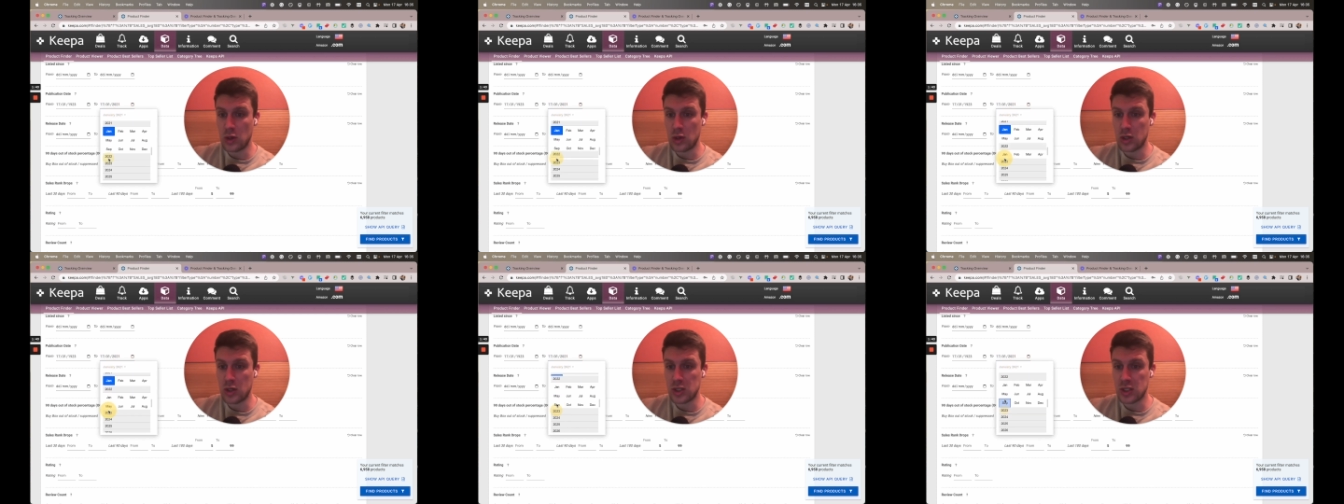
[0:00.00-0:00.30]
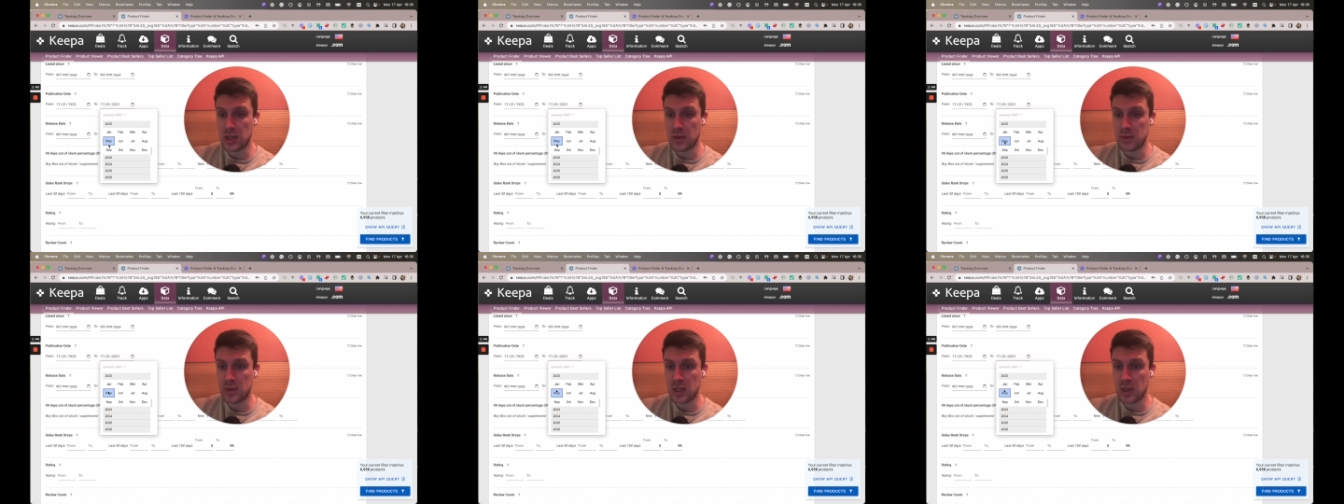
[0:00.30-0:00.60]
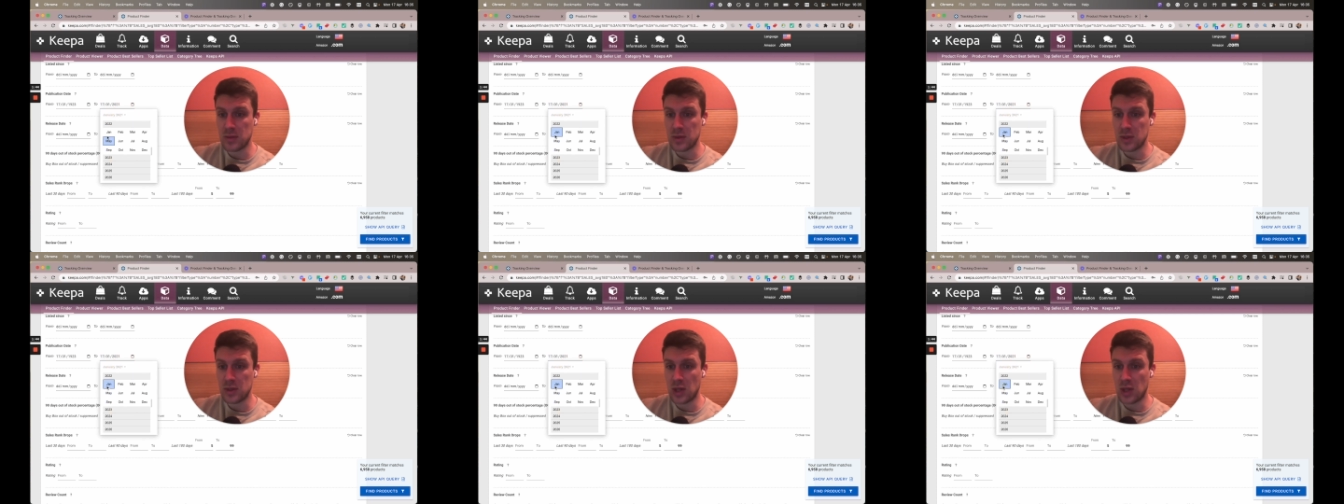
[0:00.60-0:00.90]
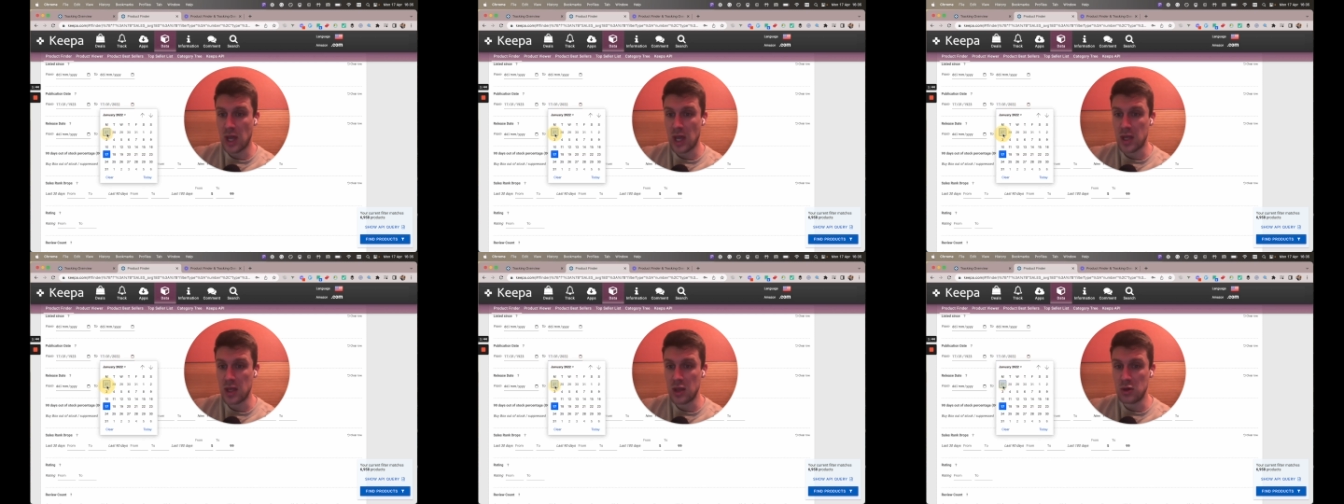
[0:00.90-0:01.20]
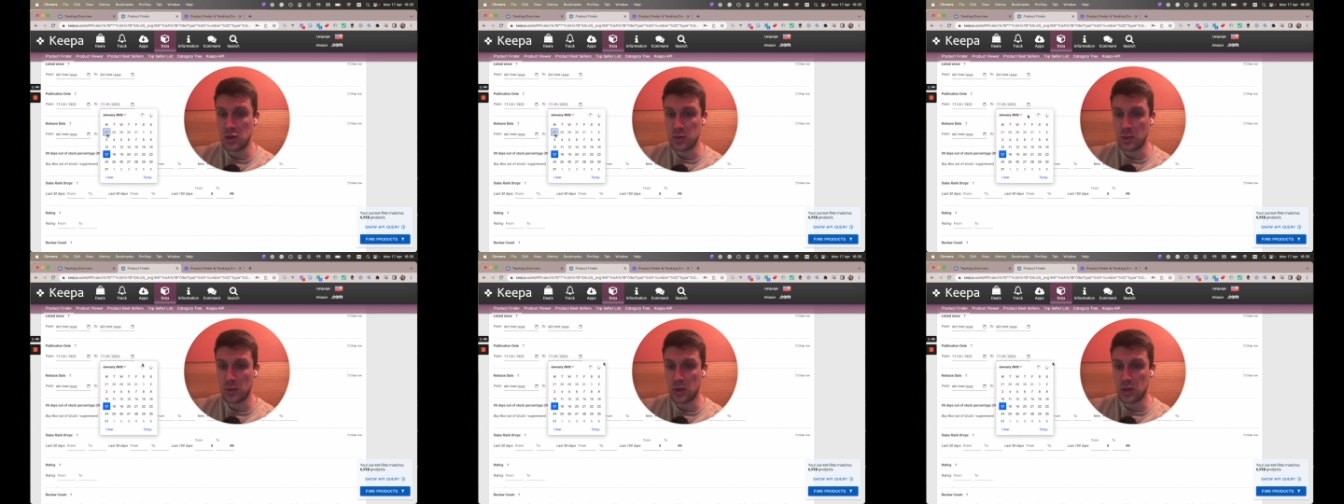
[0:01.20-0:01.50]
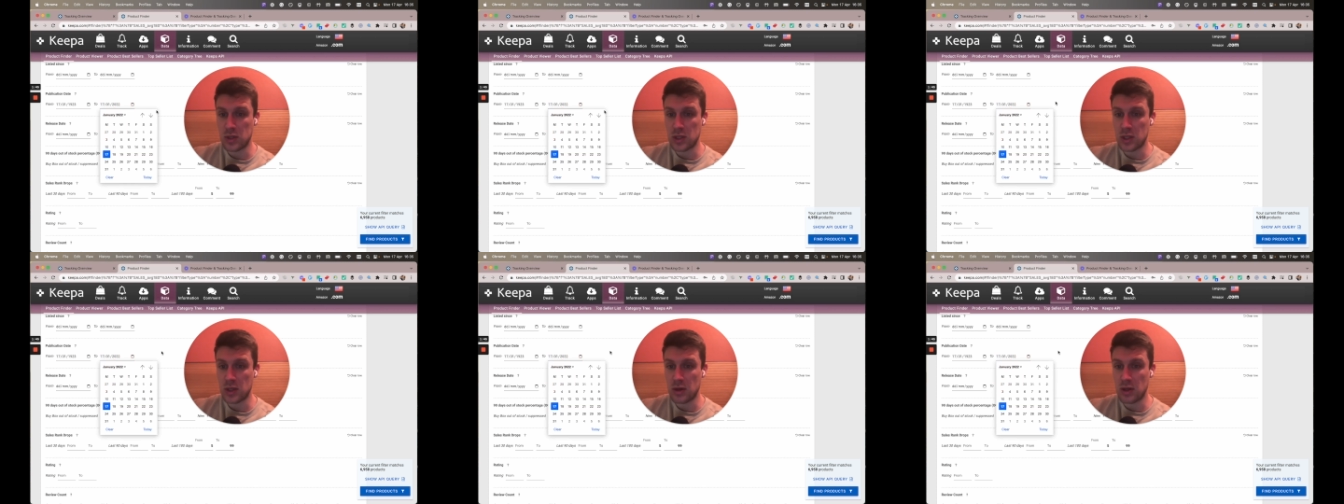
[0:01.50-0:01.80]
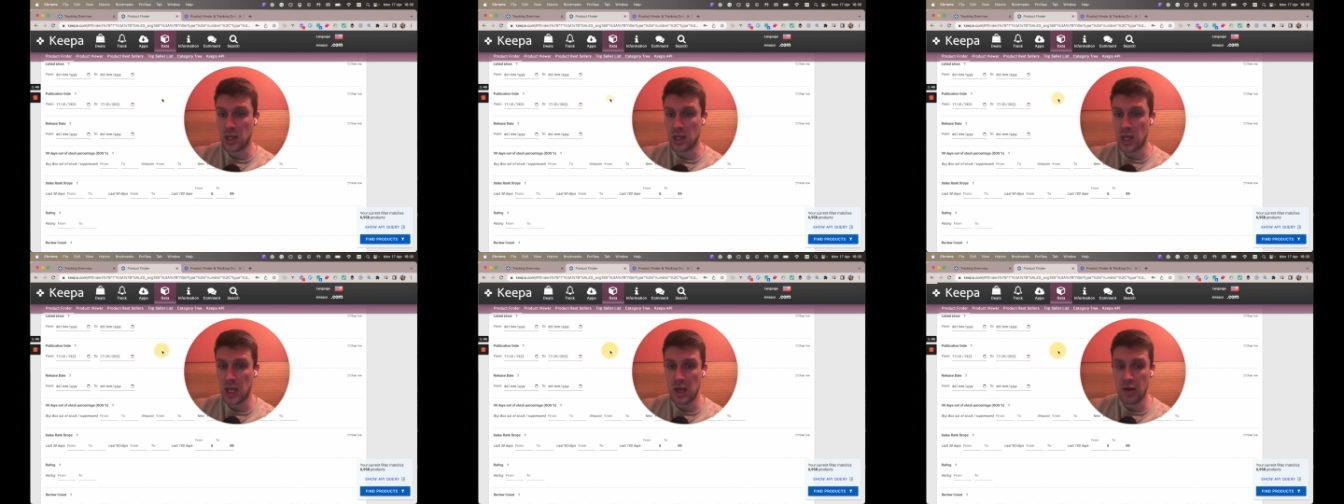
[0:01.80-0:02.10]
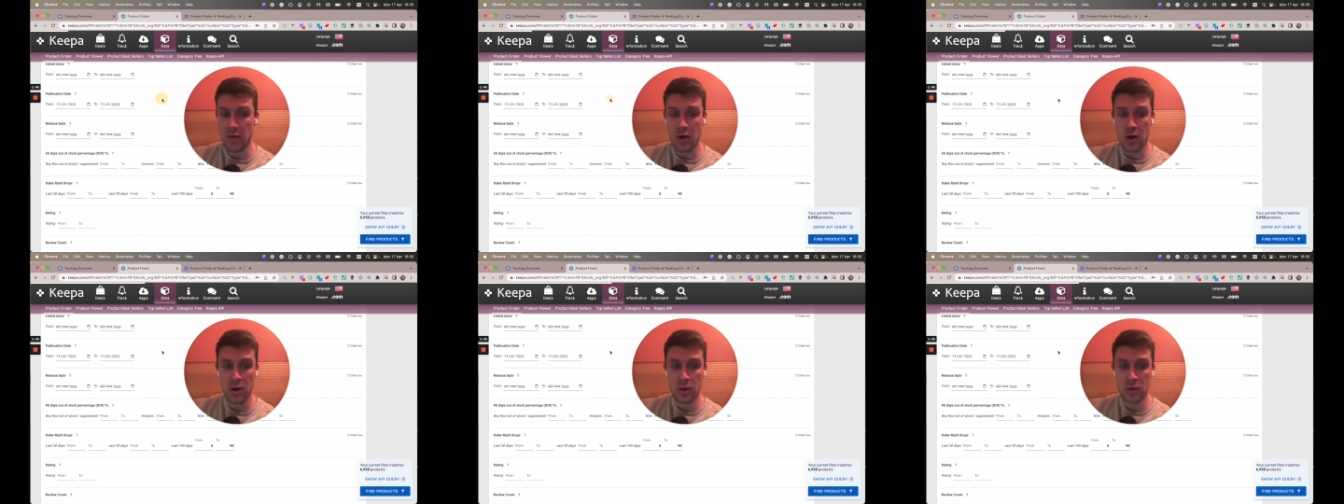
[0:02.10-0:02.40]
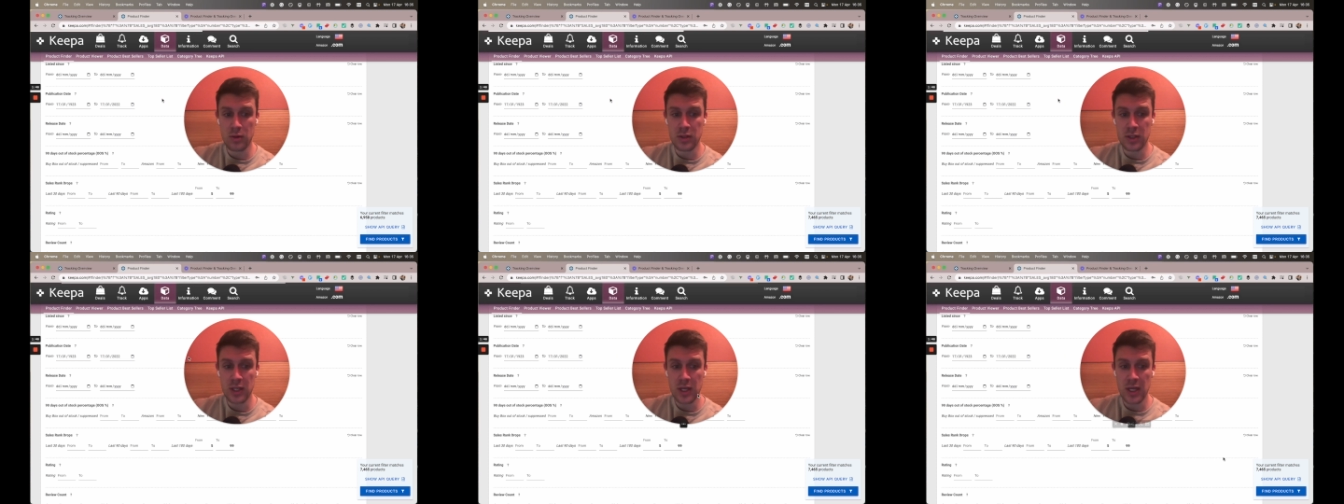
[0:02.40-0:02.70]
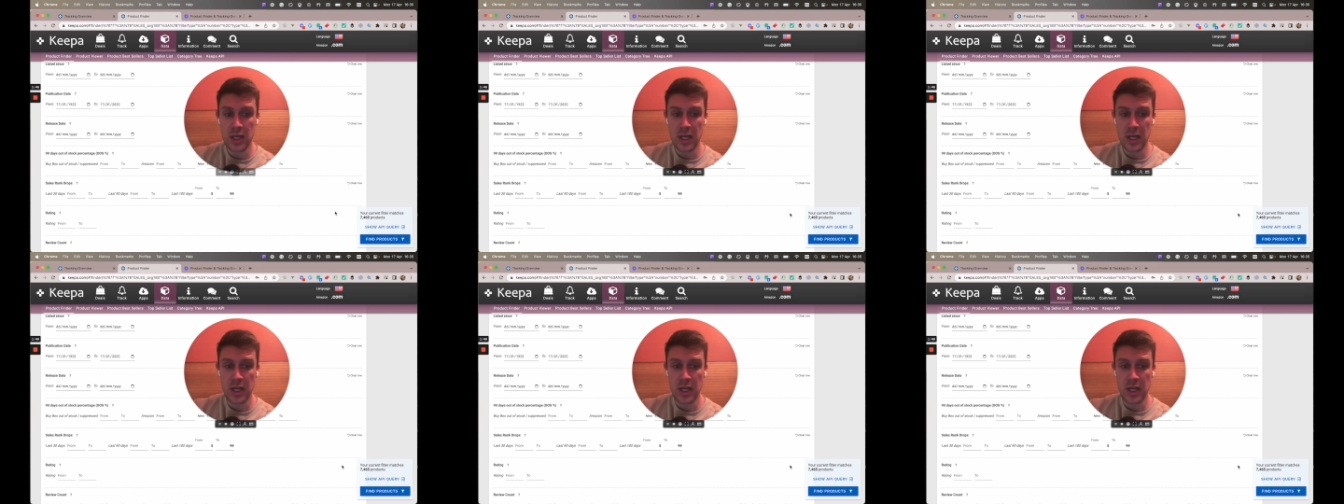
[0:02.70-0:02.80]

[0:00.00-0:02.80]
because sometimes you get used books that are a year old